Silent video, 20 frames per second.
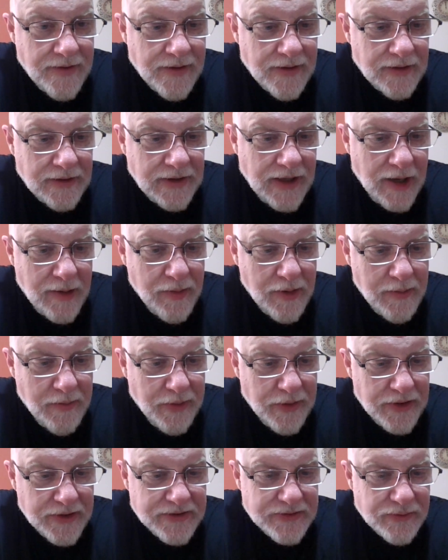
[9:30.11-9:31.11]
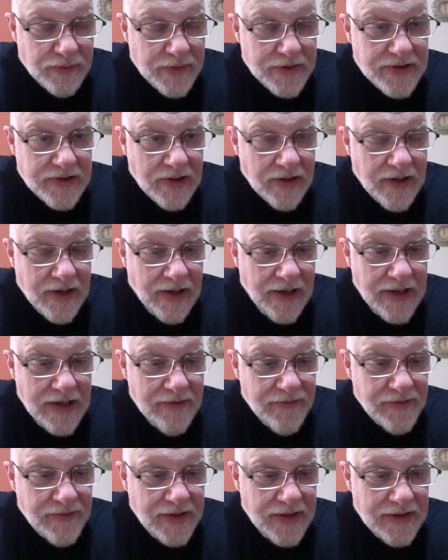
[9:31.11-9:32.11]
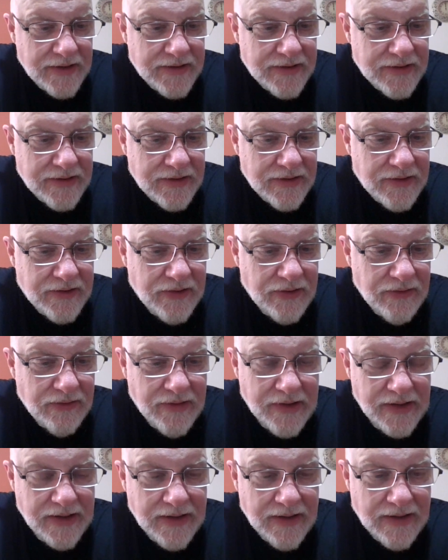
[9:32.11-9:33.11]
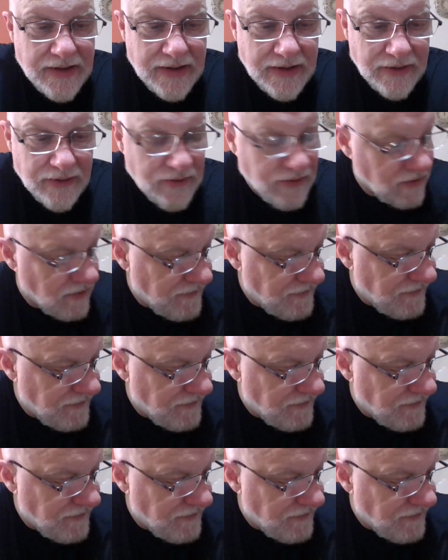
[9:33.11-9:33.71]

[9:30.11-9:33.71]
library books, which are kind of linked to the Kindle.